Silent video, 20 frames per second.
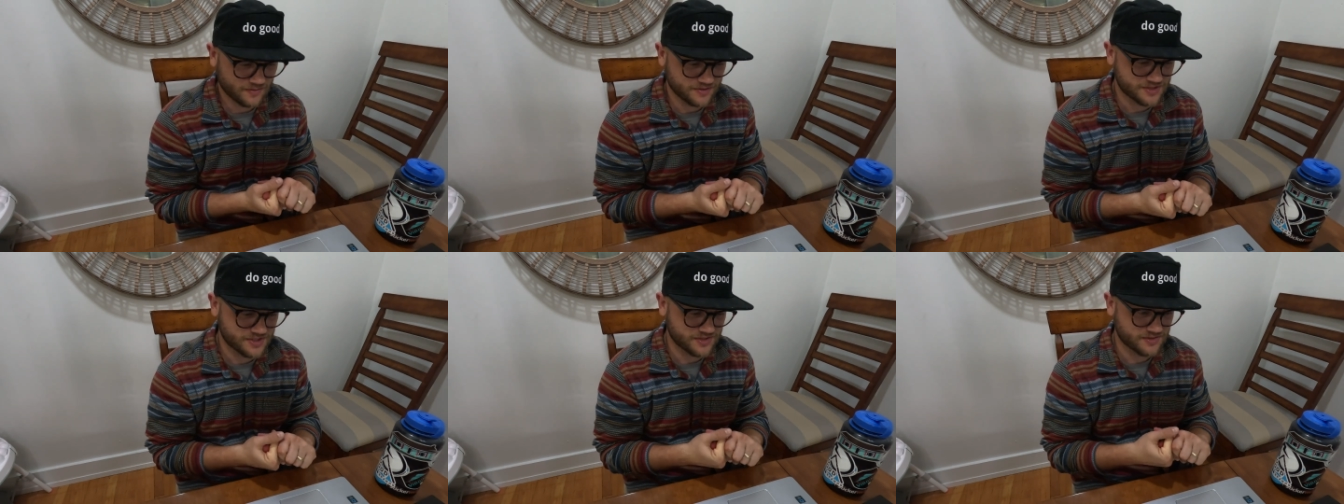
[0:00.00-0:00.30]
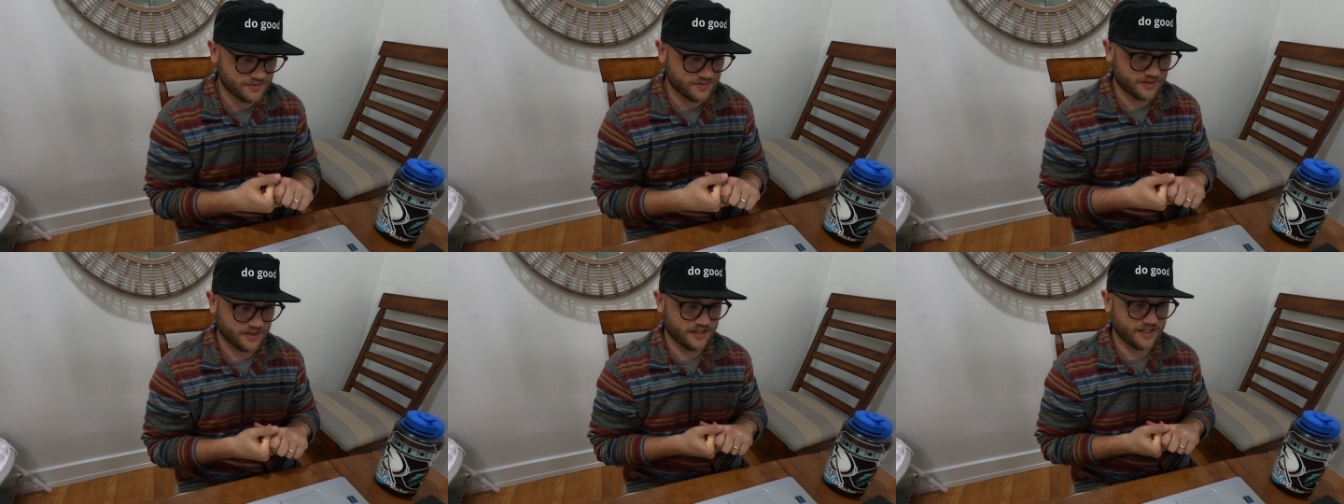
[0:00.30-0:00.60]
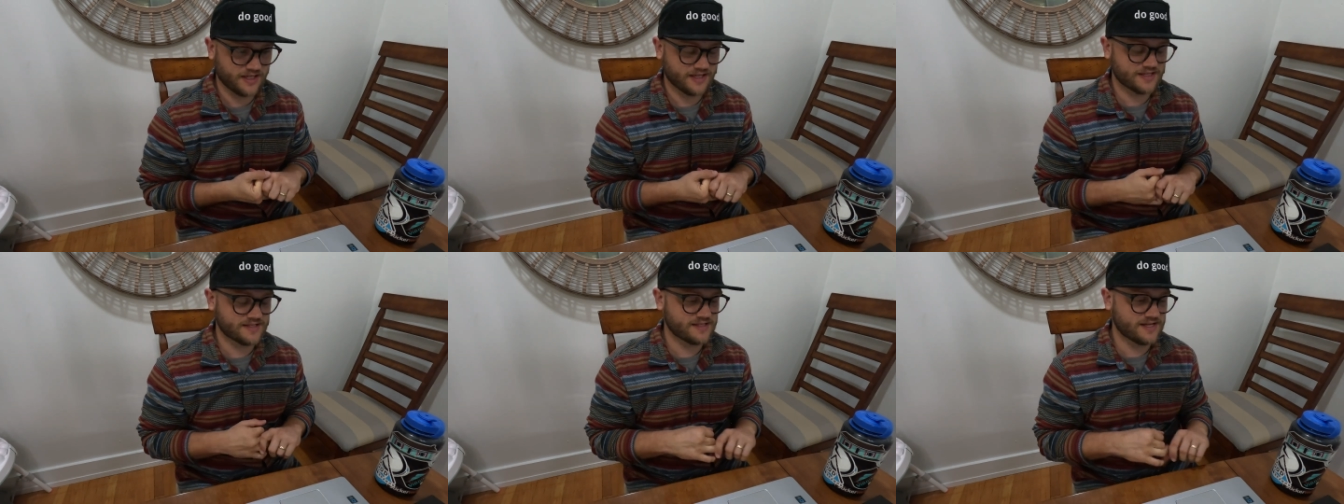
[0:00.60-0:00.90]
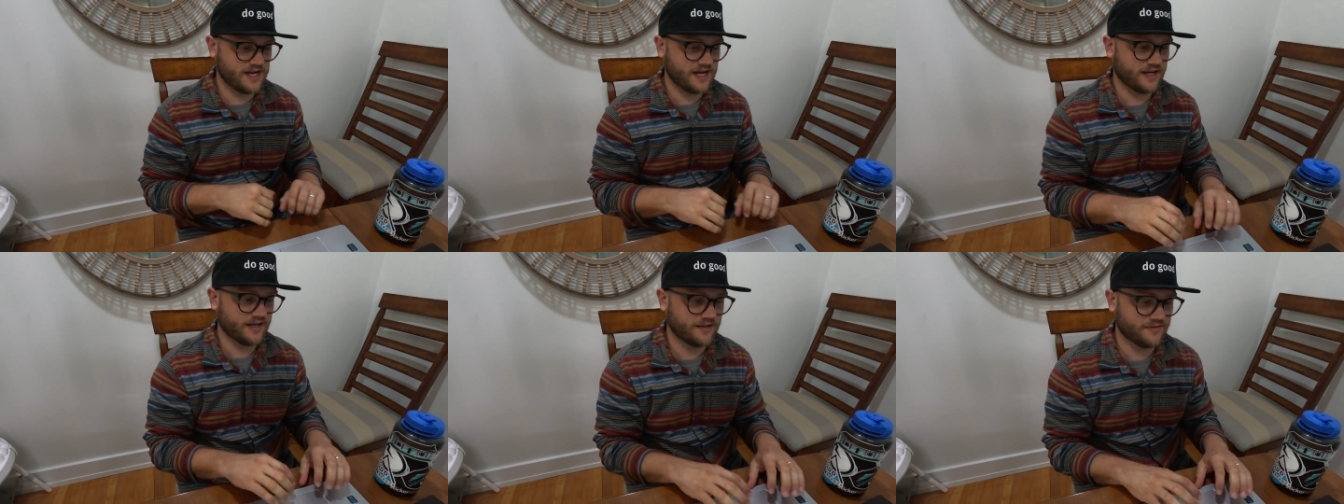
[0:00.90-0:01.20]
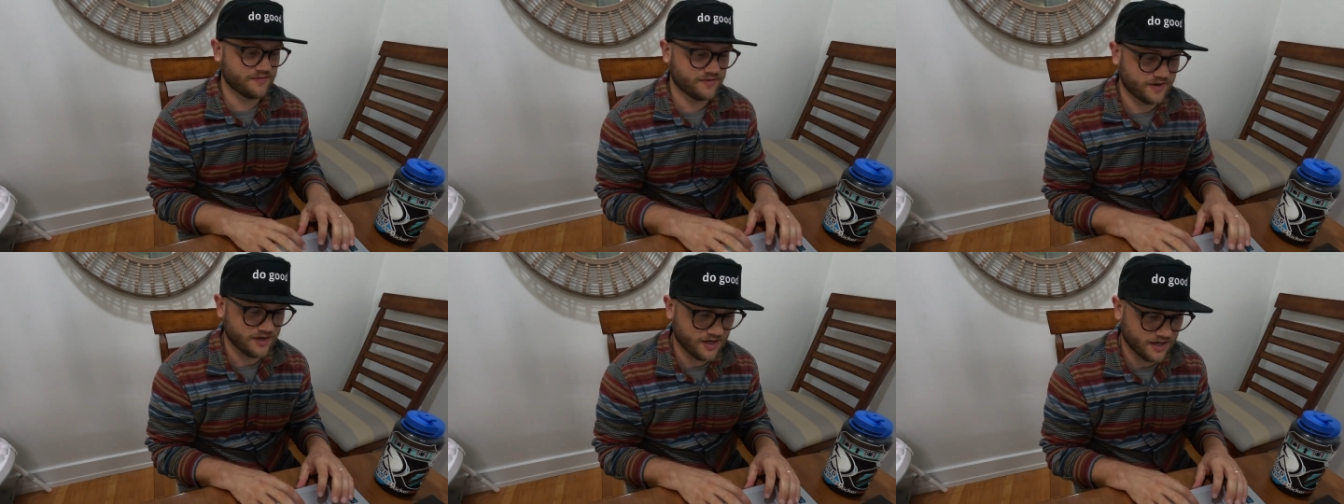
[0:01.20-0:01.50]
which is really
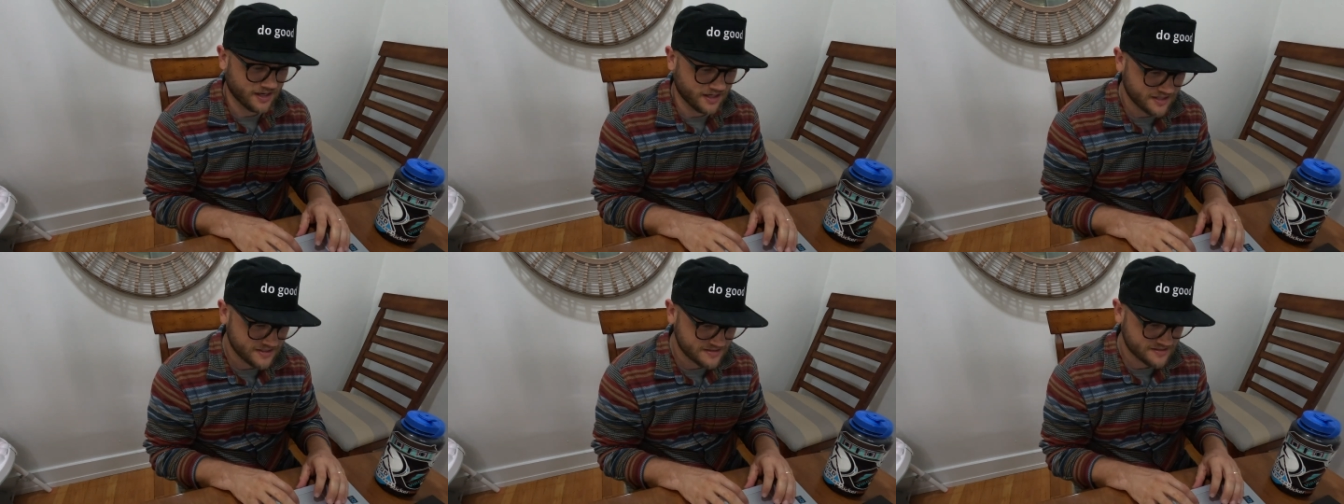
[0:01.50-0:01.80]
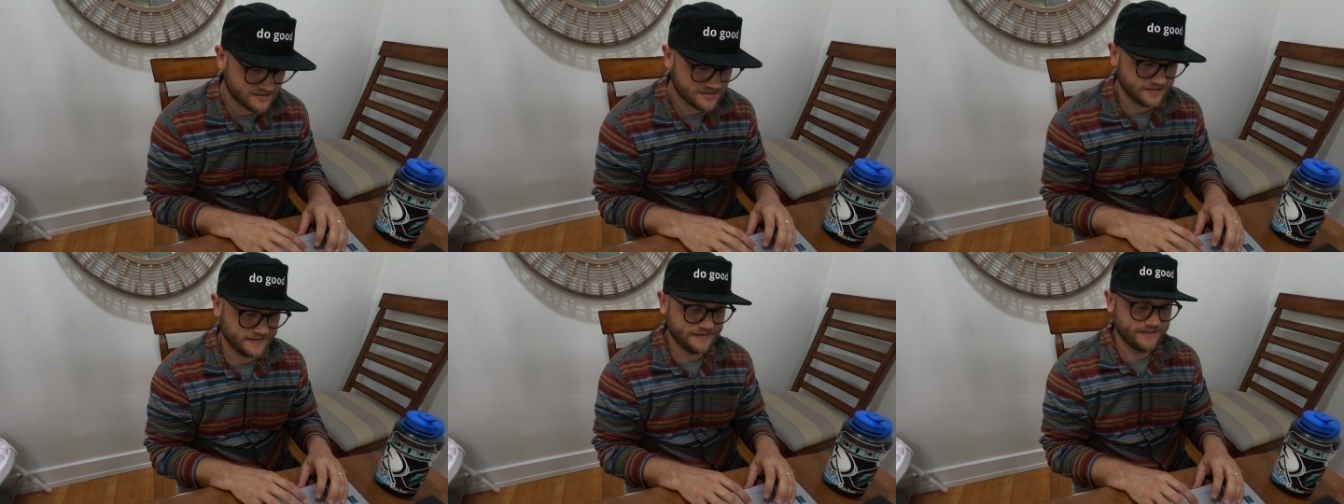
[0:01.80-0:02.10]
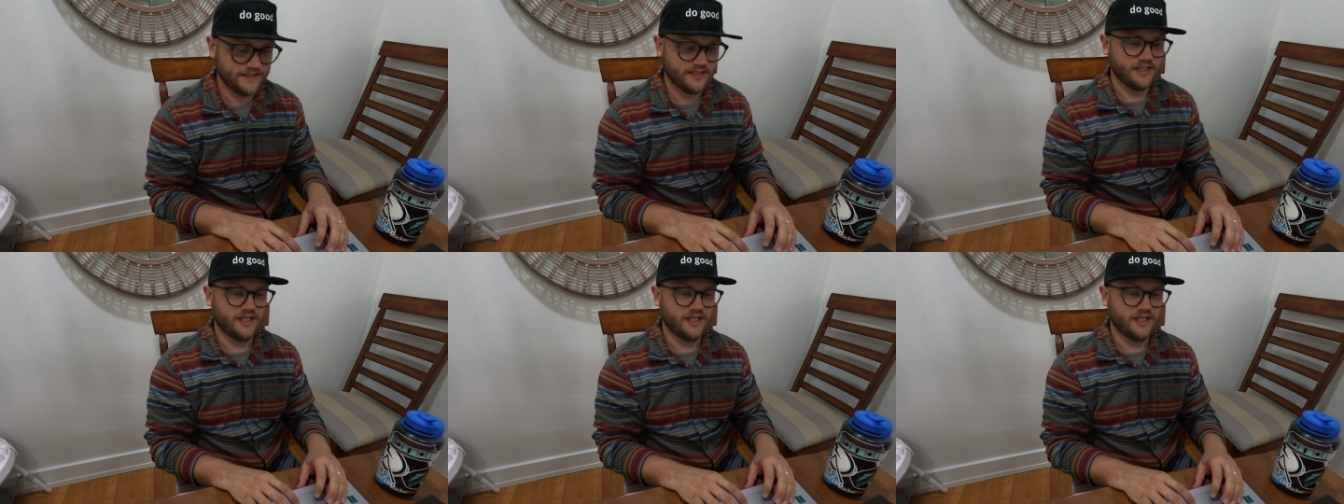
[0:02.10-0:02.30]
exciting for us.